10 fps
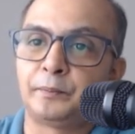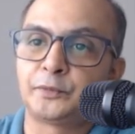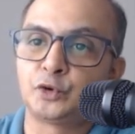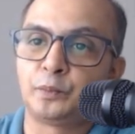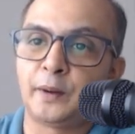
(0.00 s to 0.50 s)

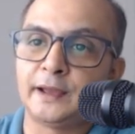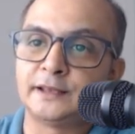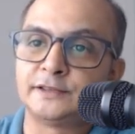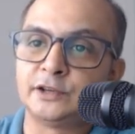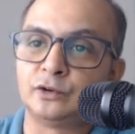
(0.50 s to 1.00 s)
2 pi
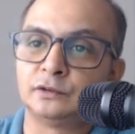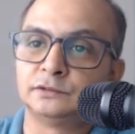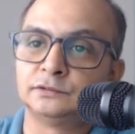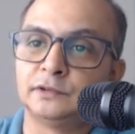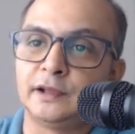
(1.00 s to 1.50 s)
is 0.
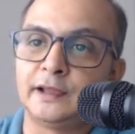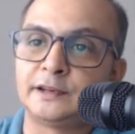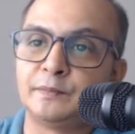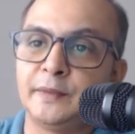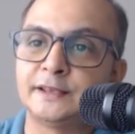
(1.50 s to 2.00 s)

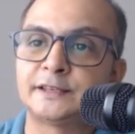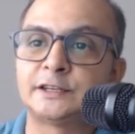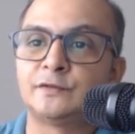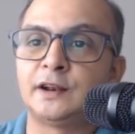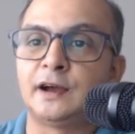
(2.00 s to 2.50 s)
It means
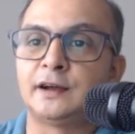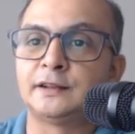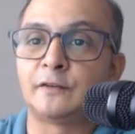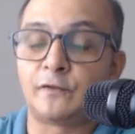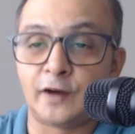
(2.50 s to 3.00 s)

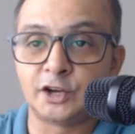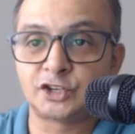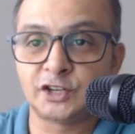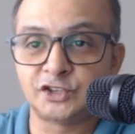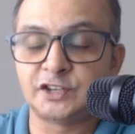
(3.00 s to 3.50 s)
the
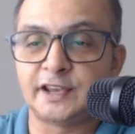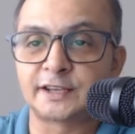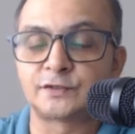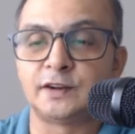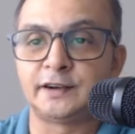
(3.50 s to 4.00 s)
function
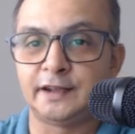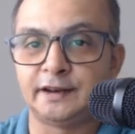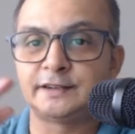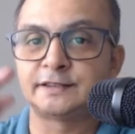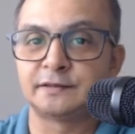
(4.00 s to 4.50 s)
gx will attain
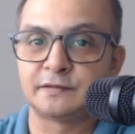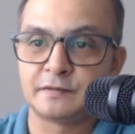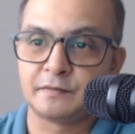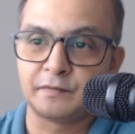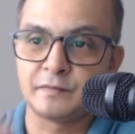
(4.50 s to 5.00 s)
its
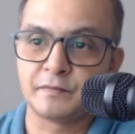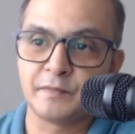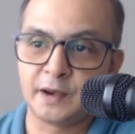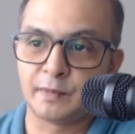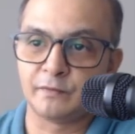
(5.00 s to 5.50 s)

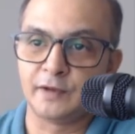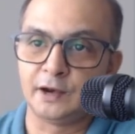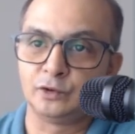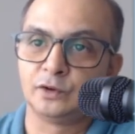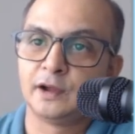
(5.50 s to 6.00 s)
minimum
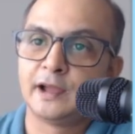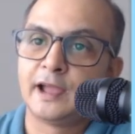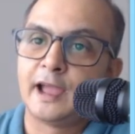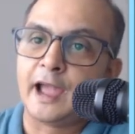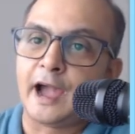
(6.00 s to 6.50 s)
value.
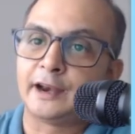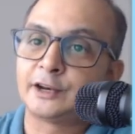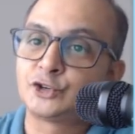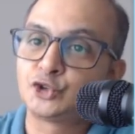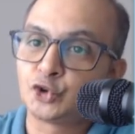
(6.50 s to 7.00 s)
And
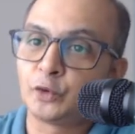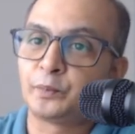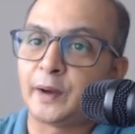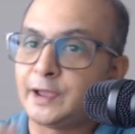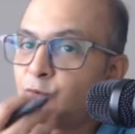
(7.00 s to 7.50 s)
at 2
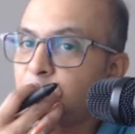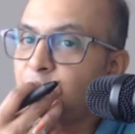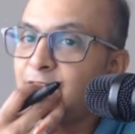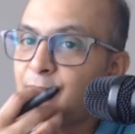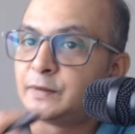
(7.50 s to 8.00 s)
pi, what
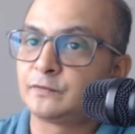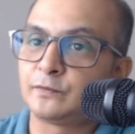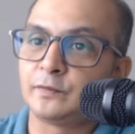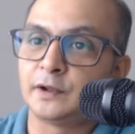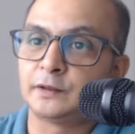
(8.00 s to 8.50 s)
will happen
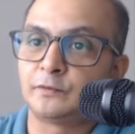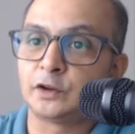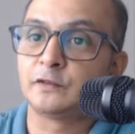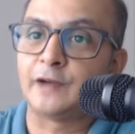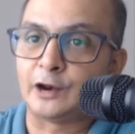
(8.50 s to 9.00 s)
for
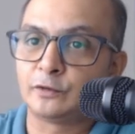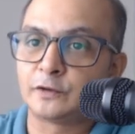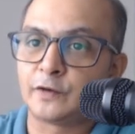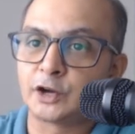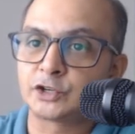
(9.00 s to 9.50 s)
the value of
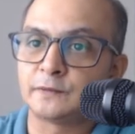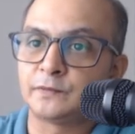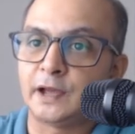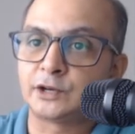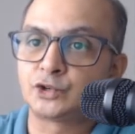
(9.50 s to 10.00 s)
the function?
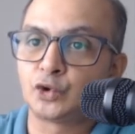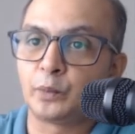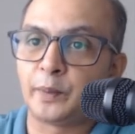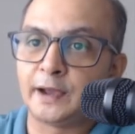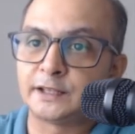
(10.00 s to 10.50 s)
At 2
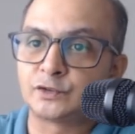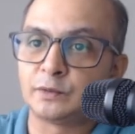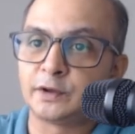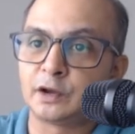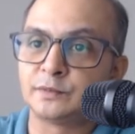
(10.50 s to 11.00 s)
pi, this will
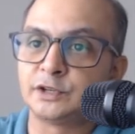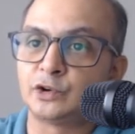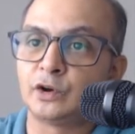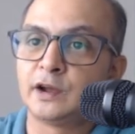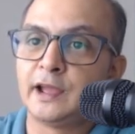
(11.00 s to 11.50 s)
become
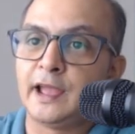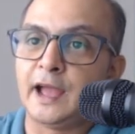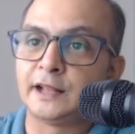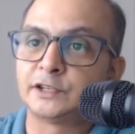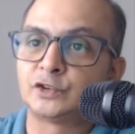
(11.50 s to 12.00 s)
0
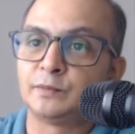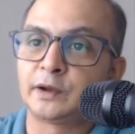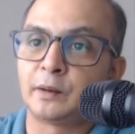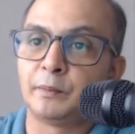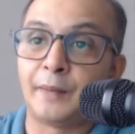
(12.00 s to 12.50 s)
and this will
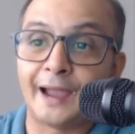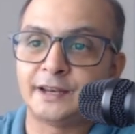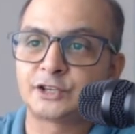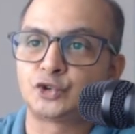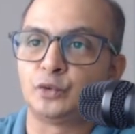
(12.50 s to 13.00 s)
become minus 2